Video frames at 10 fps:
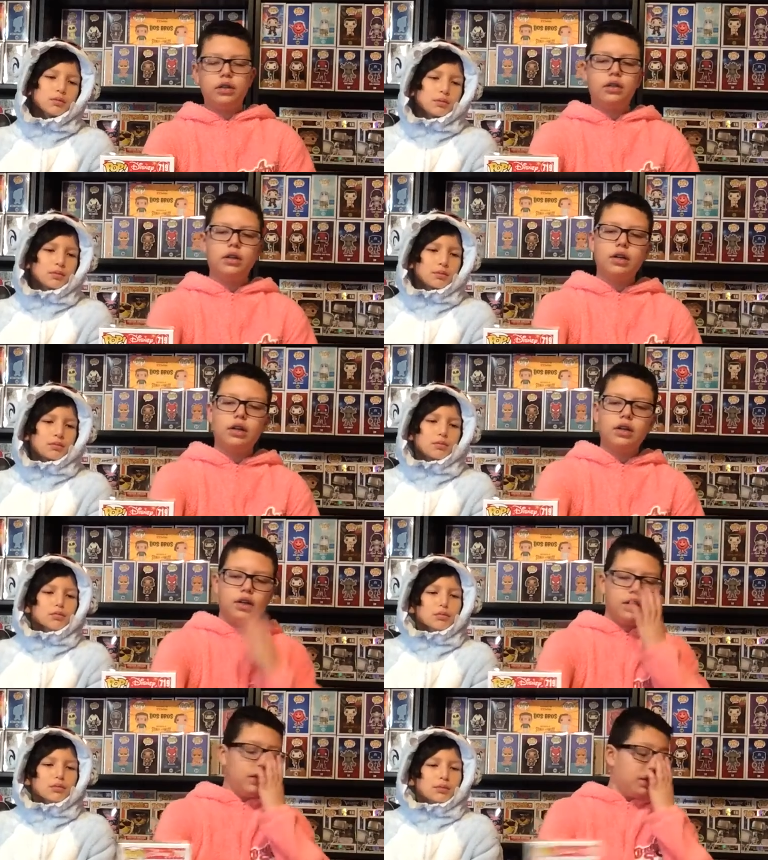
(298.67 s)

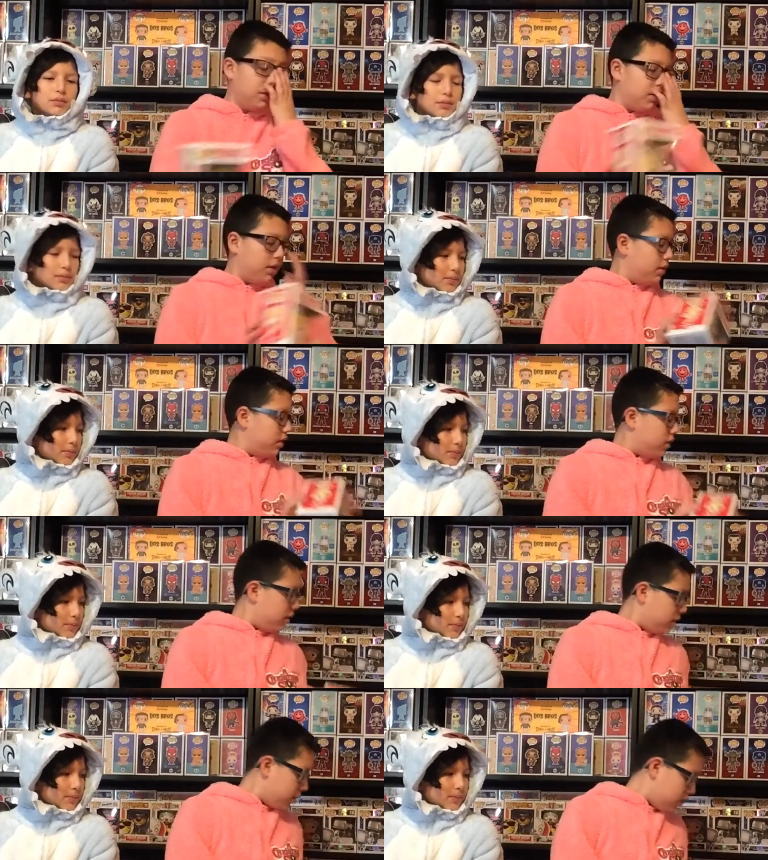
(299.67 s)

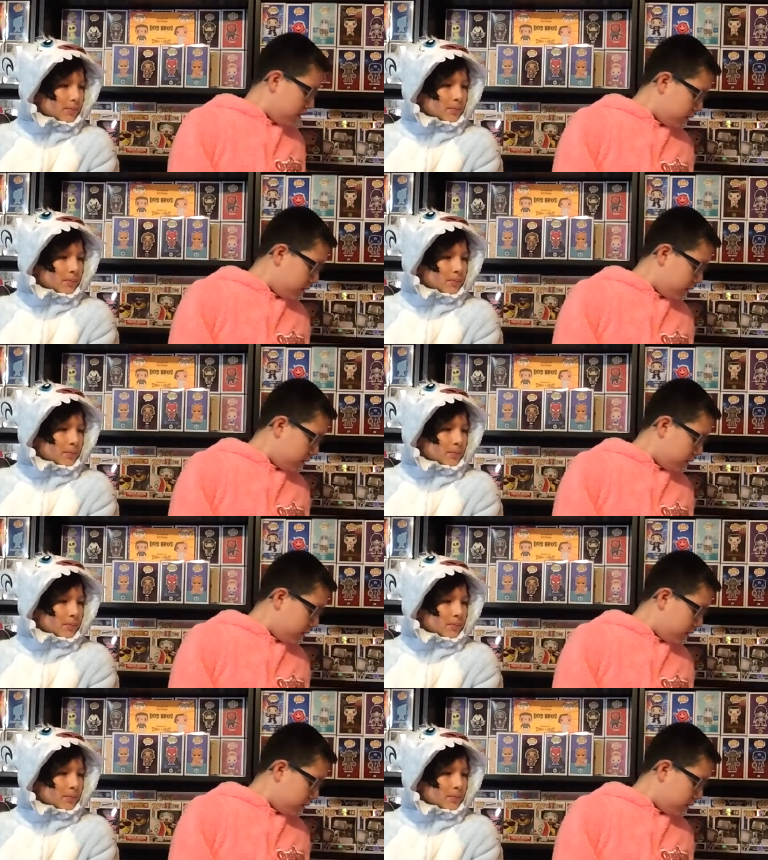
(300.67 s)
Nobody speaks.